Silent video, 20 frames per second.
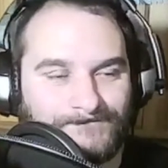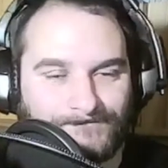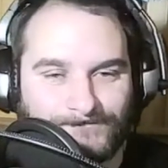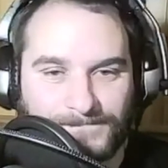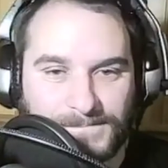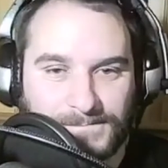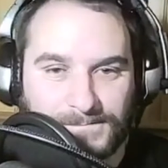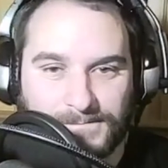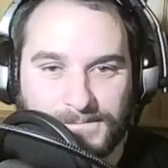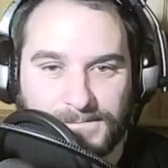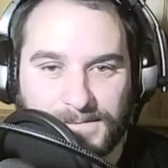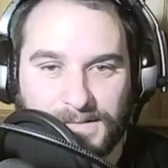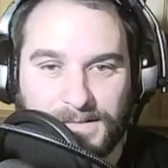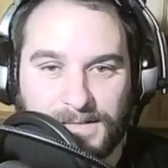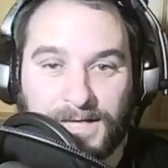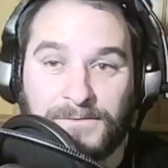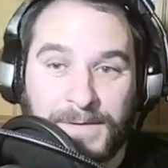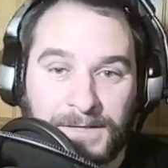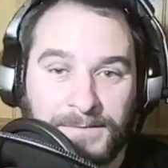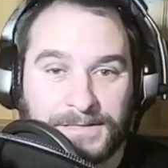That'll remain
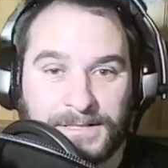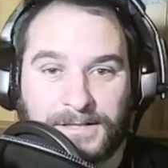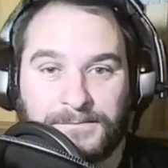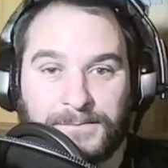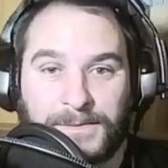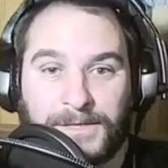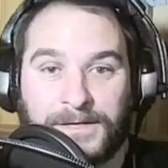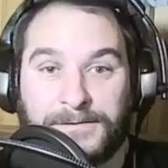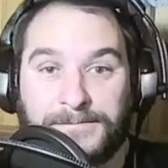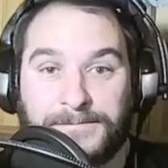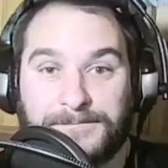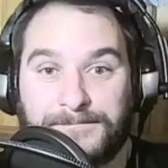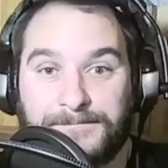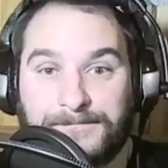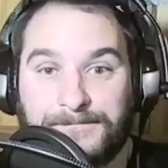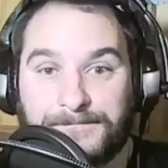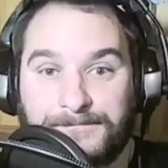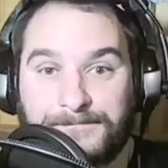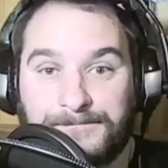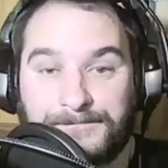to be seen. But
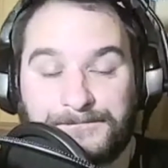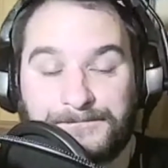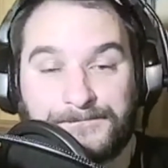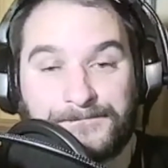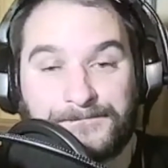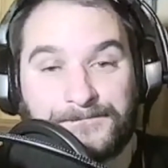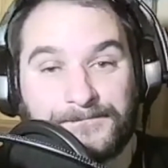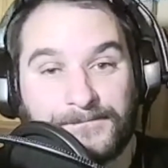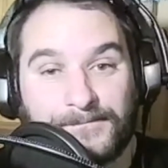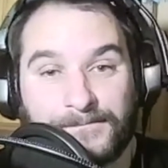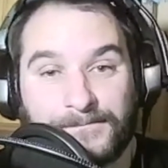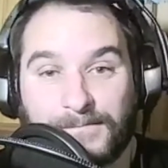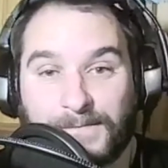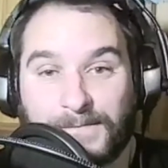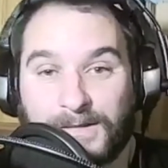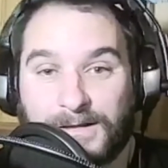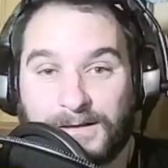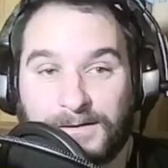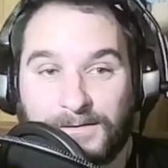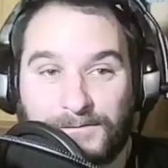
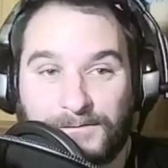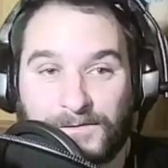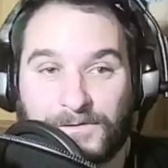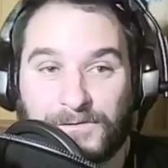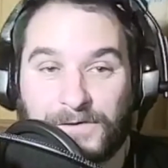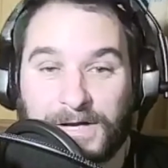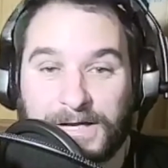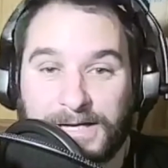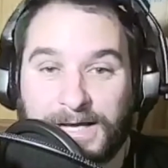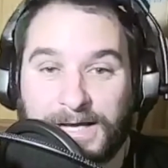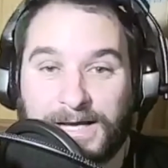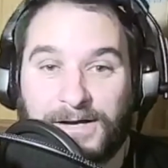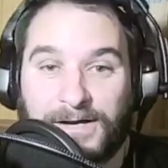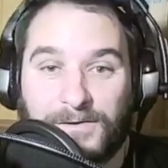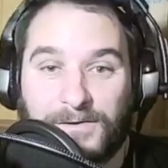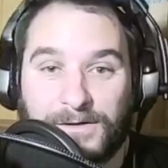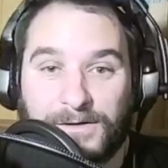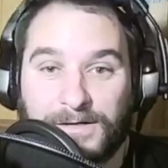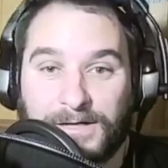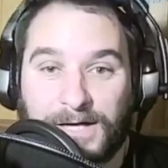for right
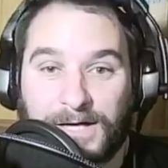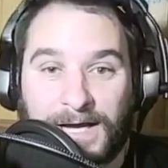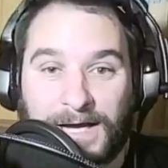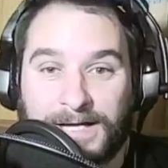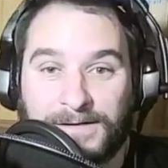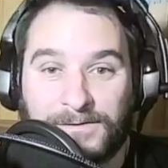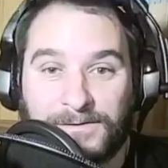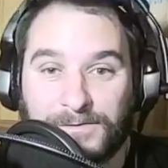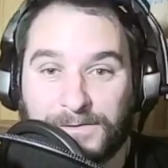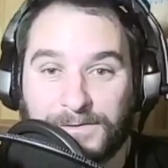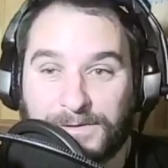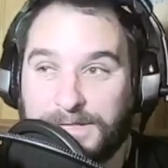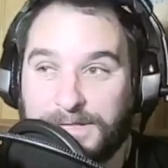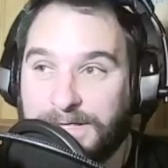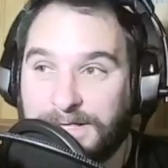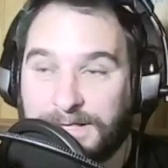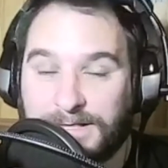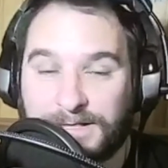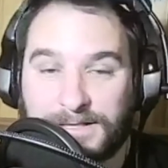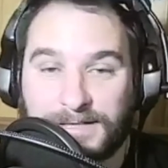now, I don't
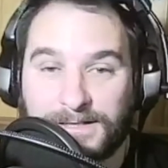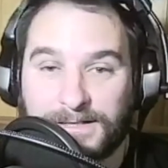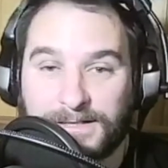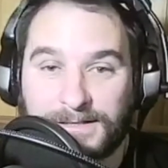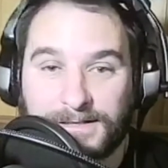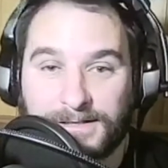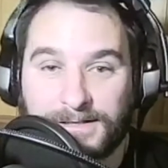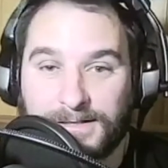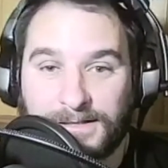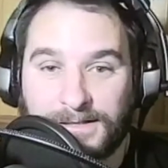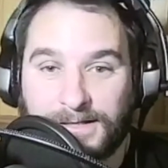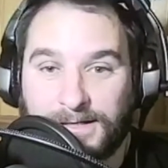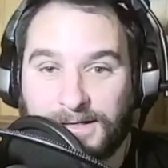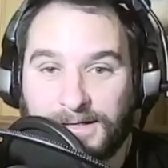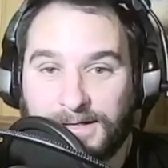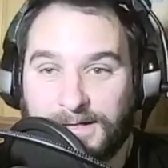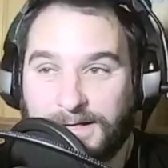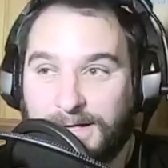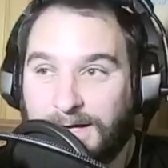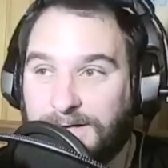think
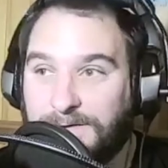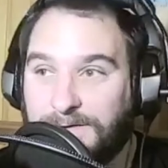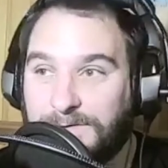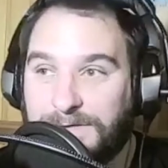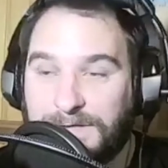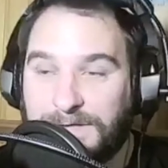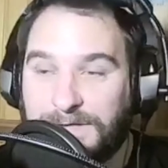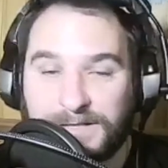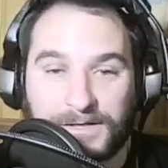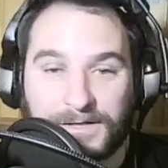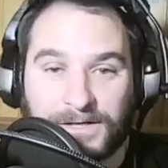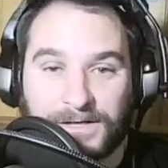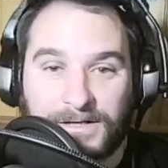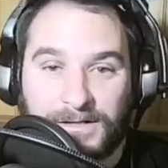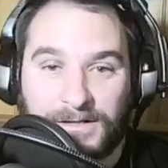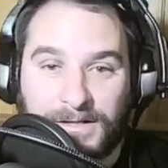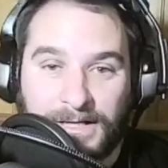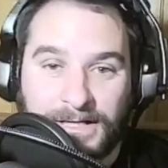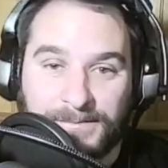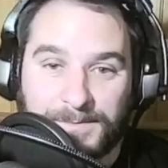they're going to
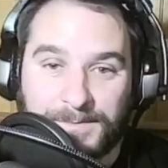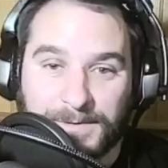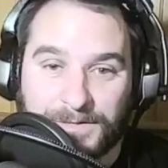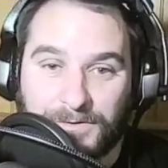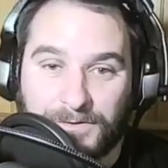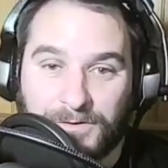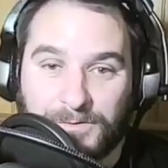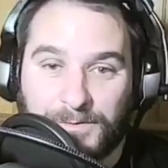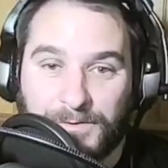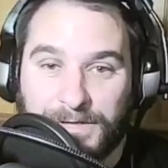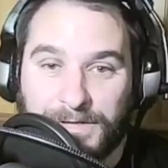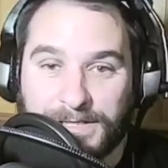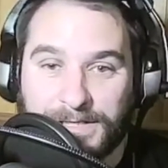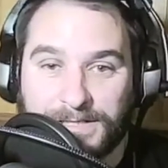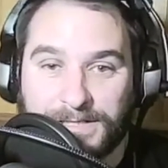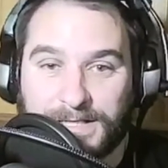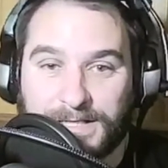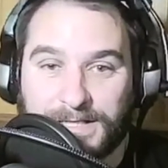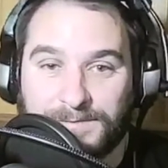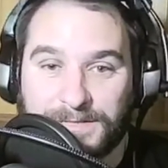light up the scoreboard
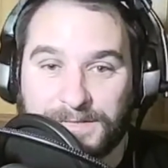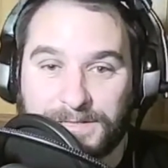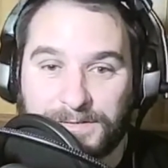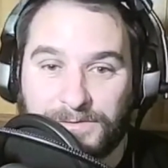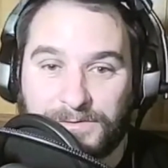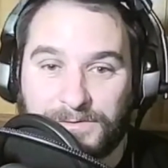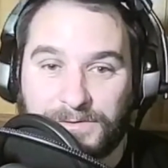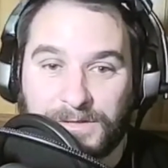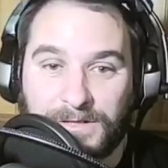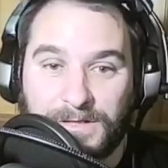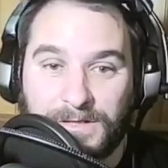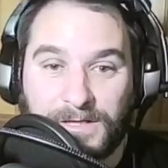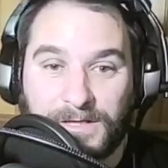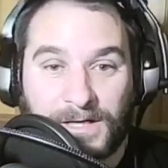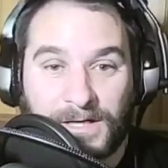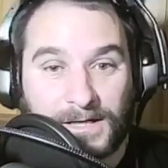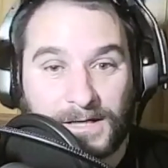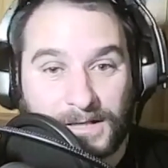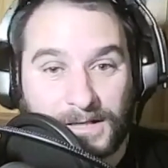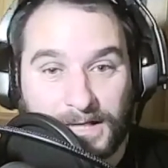anytime soon,
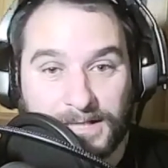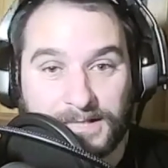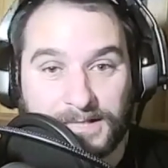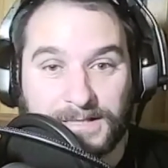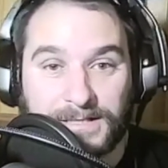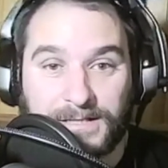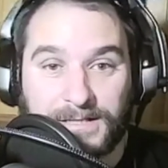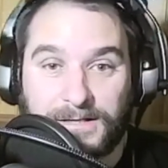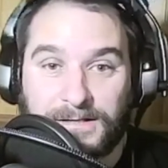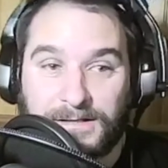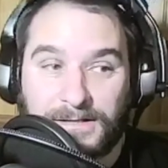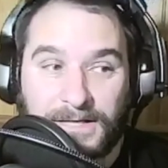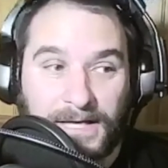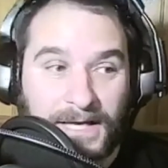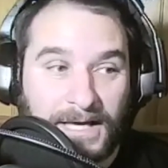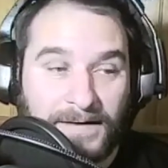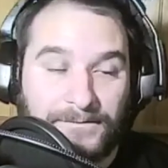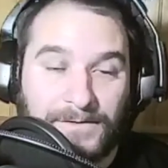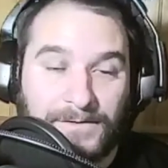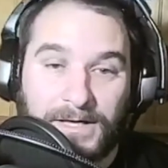unless they
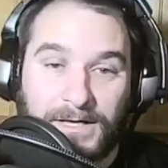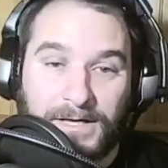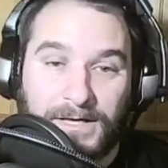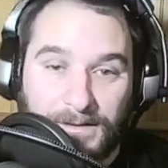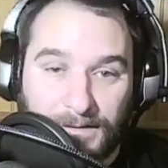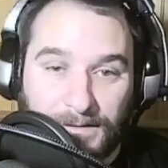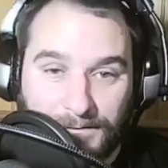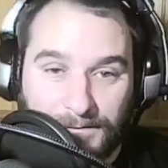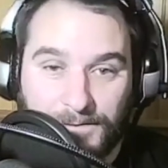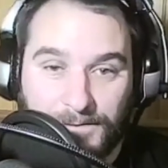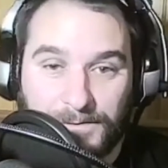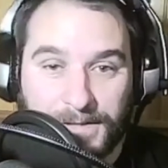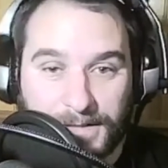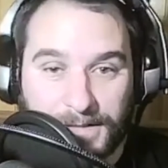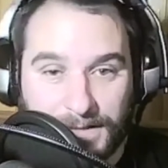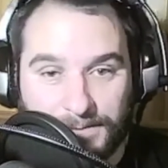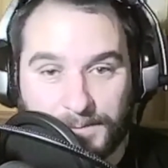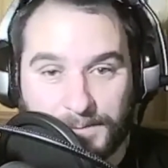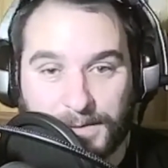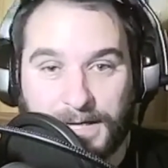have a hell of a
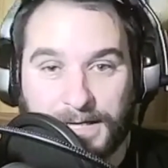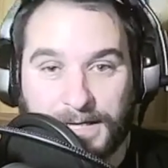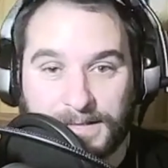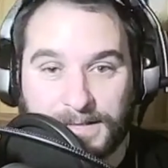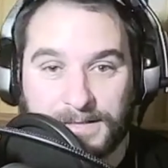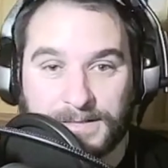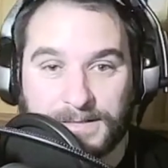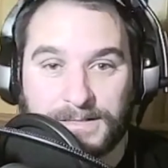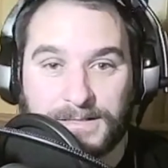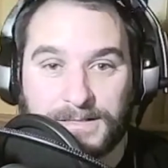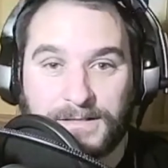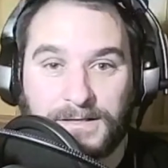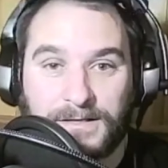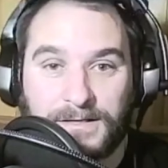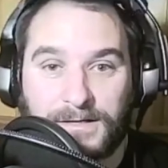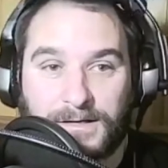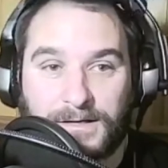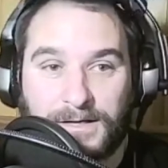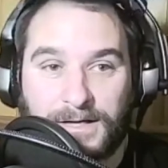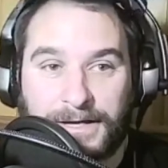week in practice
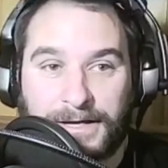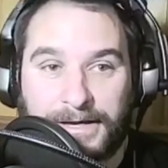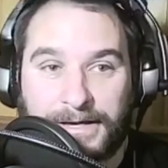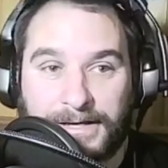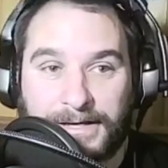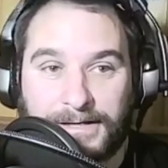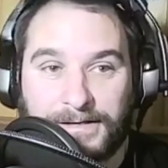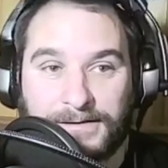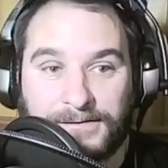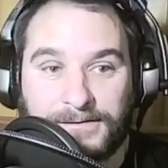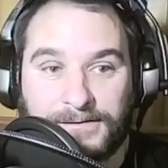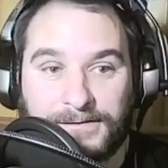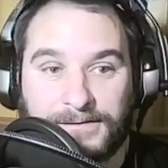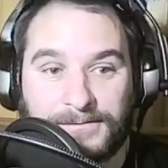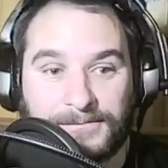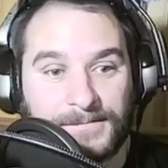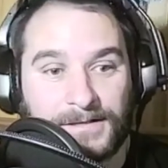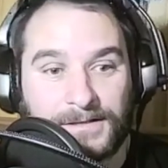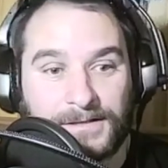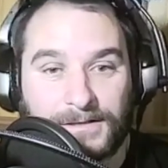
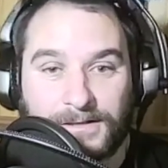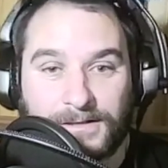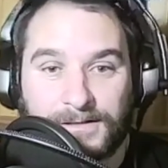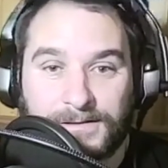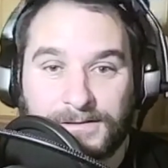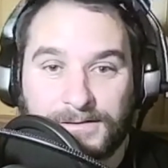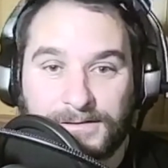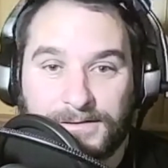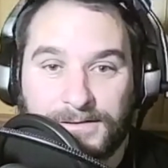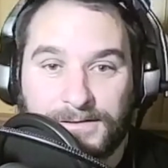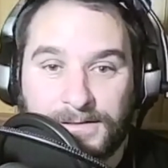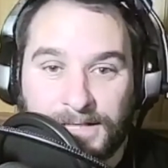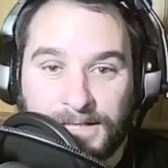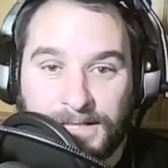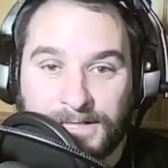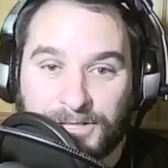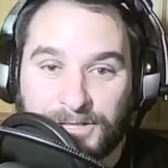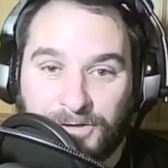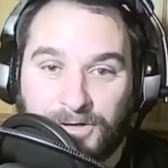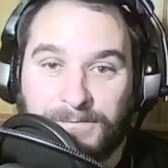and they
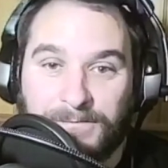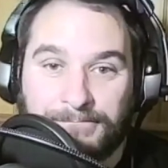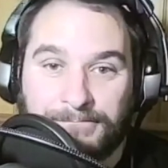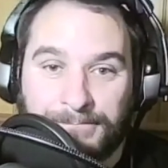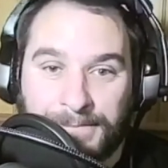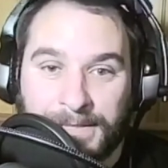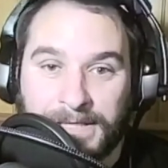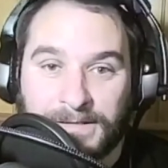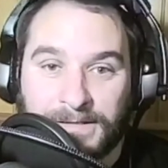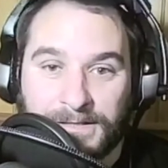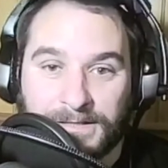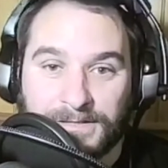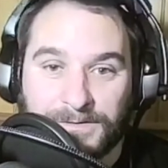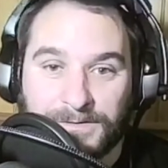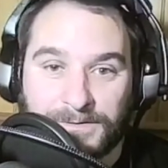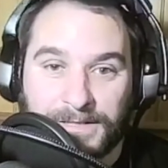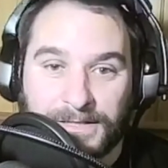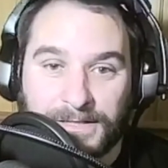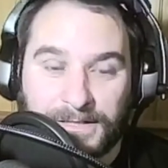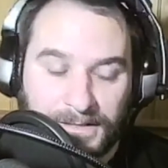show up big this
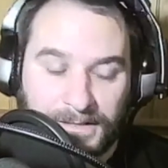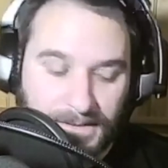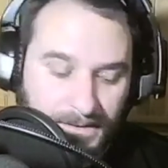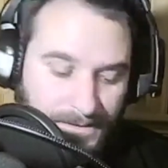week.